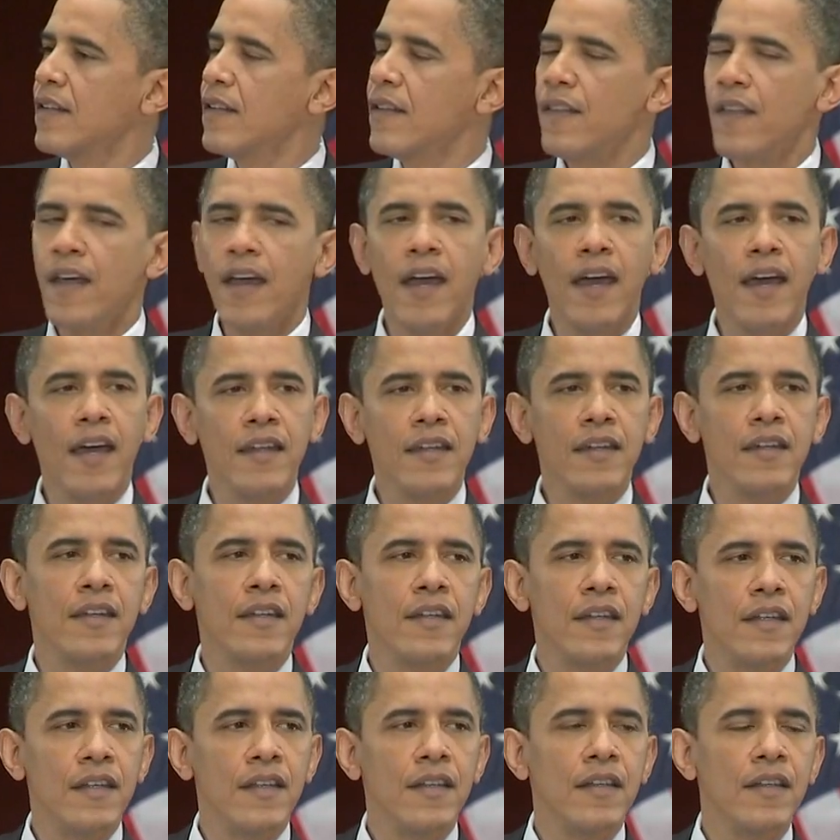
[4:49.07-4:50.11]

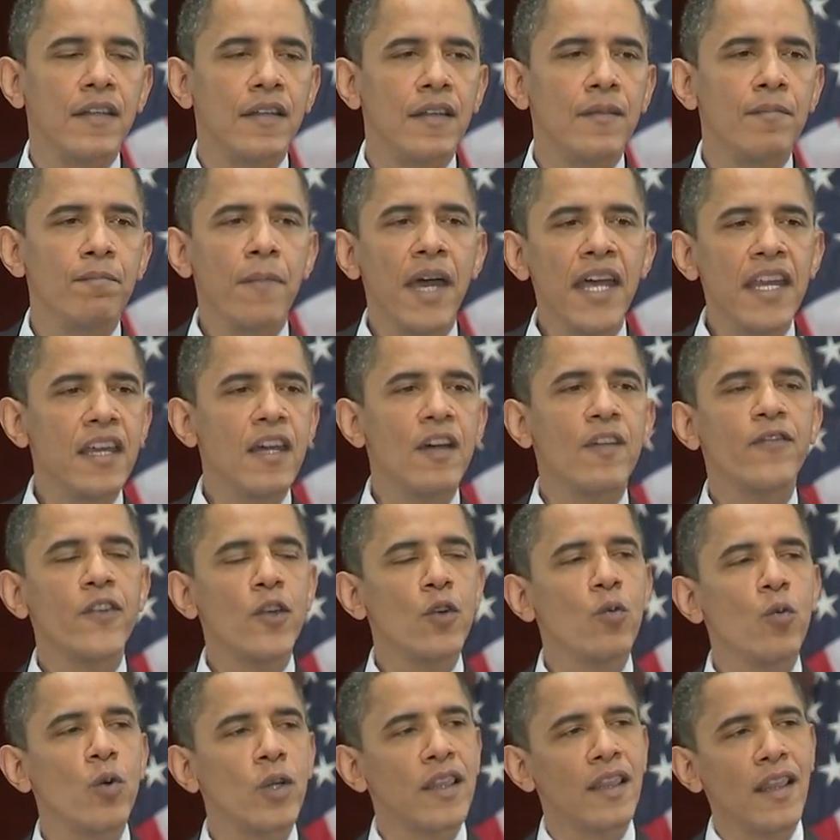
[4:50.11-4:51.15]
that many of
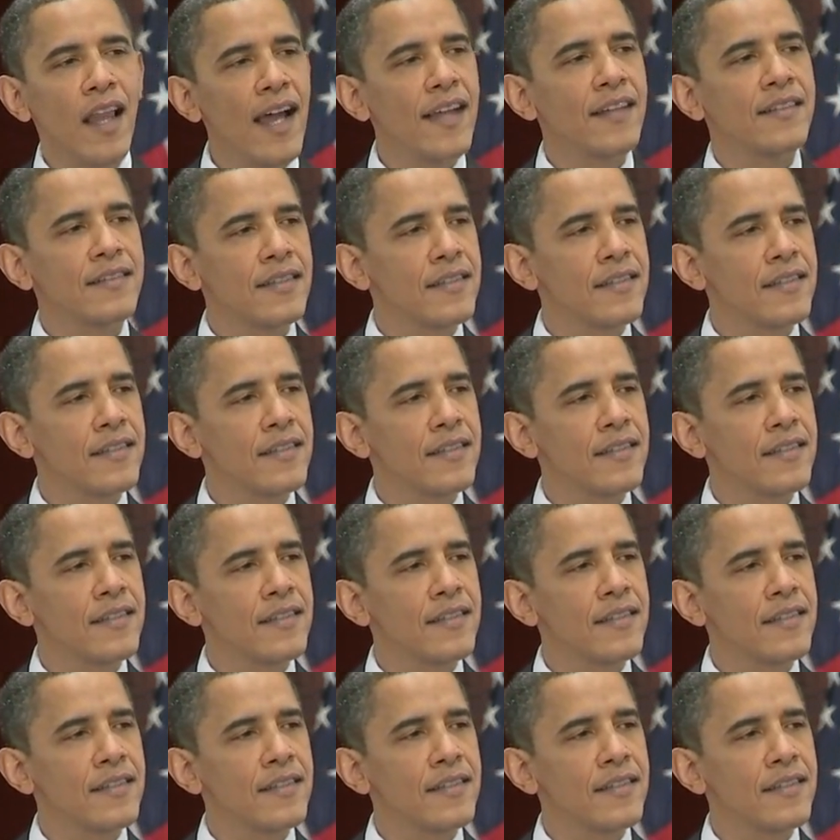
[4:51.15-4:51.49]
you would like